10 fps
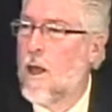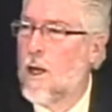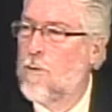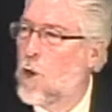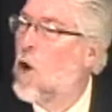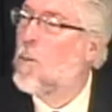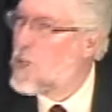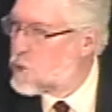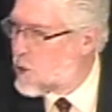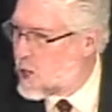And if your
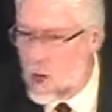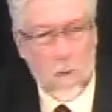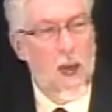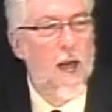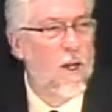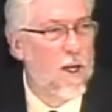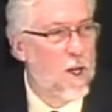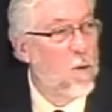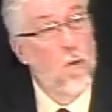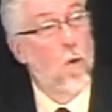armies are going to go battle the
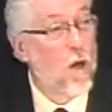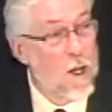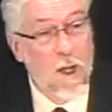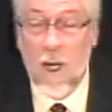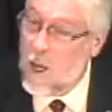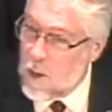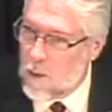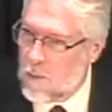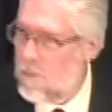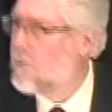other one, where are you going to go?